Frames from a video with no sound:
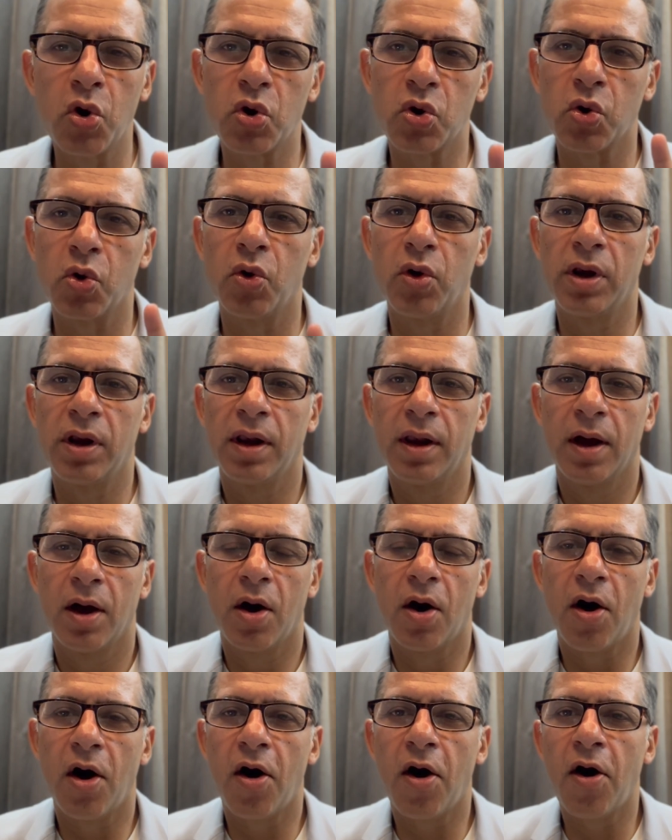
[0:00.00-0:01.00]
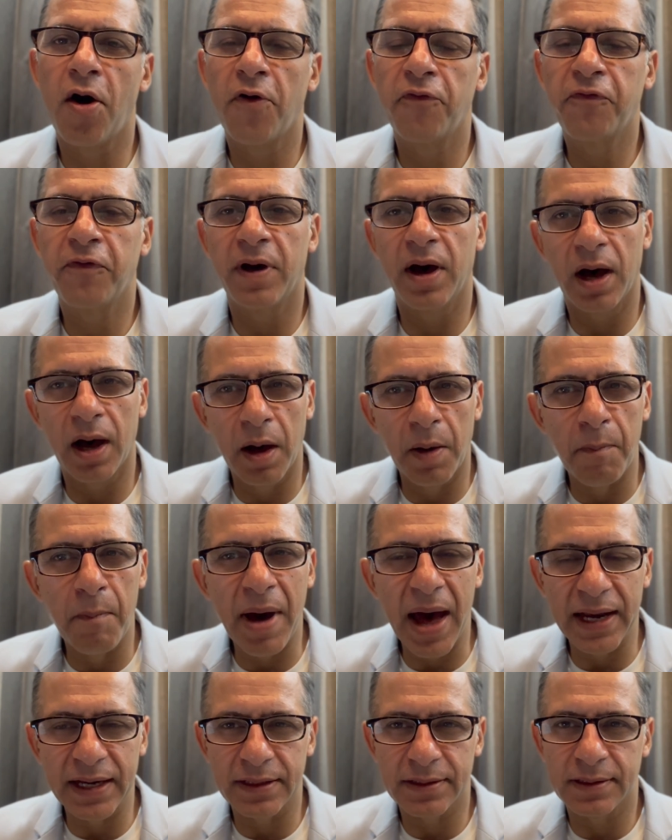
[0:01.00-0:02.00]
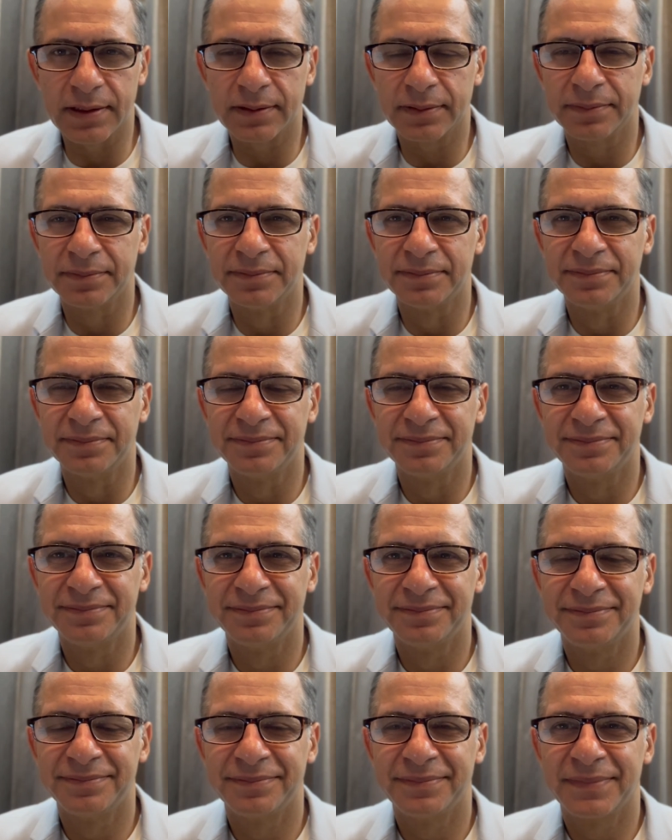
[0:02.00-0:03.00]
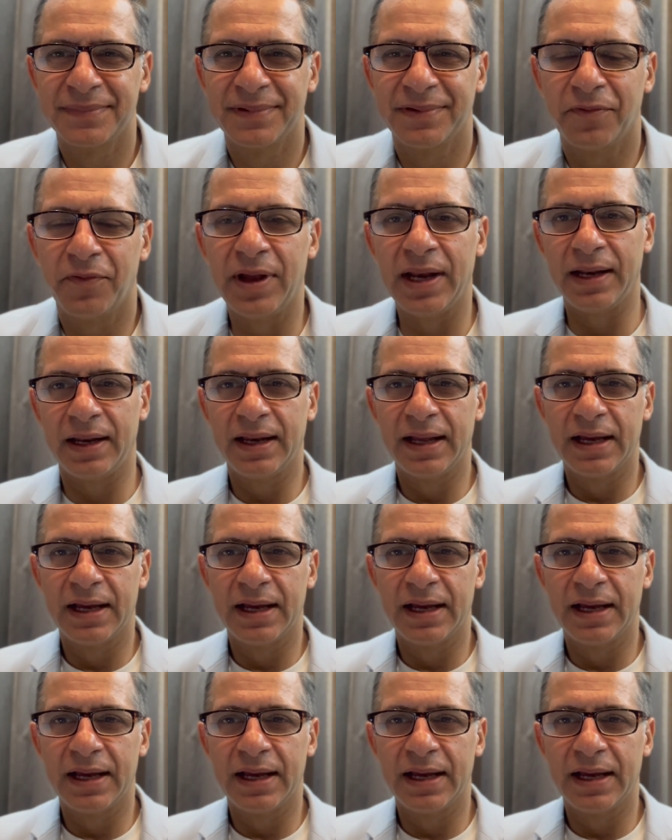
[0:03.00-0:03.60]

role of a manager? Well,